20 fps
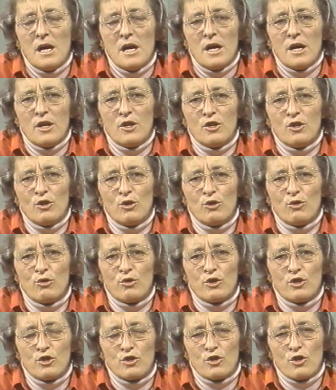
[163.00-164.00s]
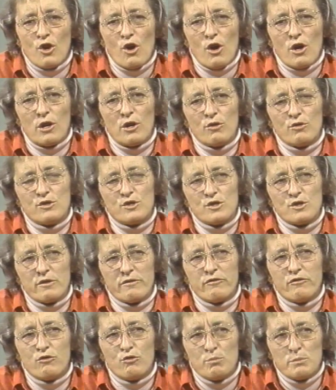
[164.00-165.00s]
and you look at carloads of
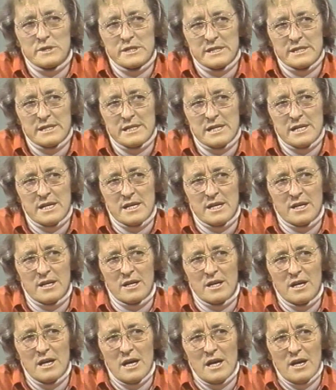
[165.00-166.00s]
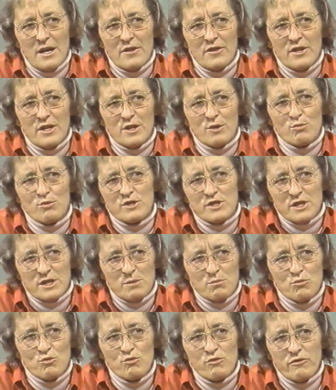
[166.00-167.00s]
women's hair that was
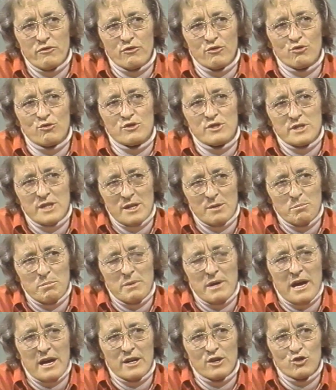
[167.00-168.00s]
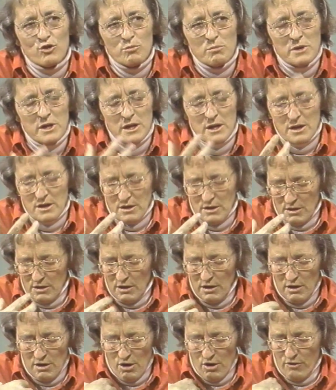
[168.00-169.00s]
removed to send back to make
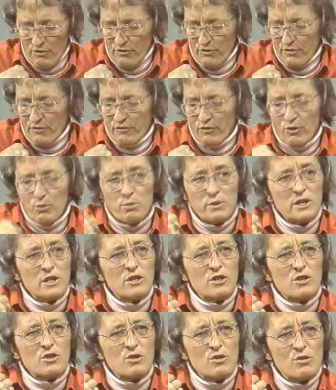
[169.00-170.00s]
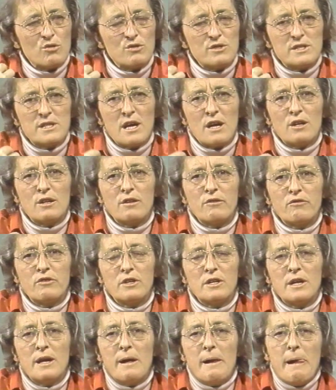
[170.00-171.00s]
cloths for winter coats out of
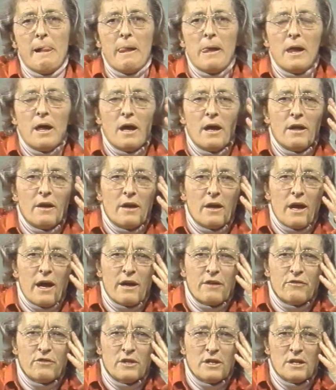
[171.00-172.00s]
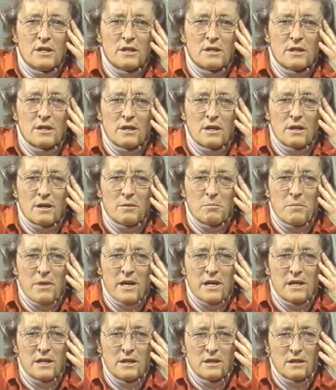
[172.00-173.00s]
it. And I think that my
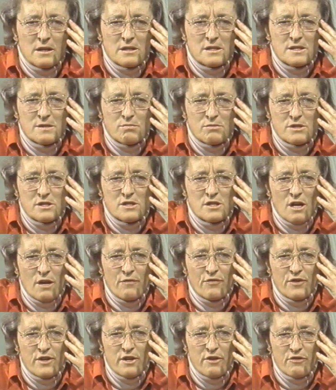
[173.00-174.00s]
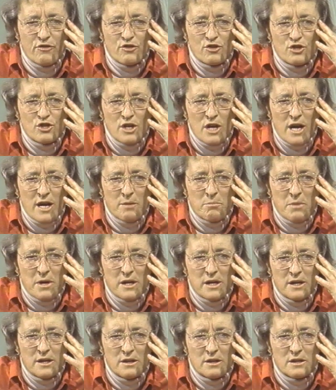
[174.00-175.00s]
interest was not death and dying. My
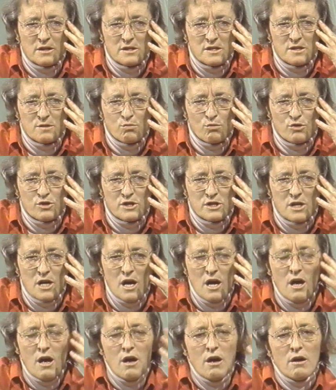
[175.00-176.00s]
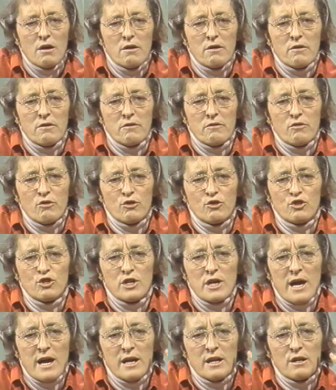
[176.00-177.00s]
interest was what
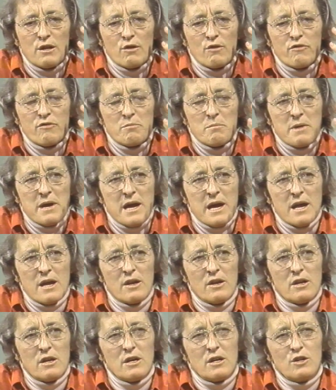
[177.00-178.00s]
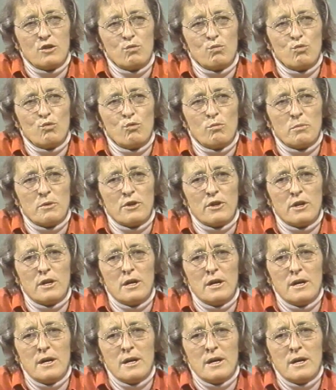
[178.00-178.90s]
kind of man and woman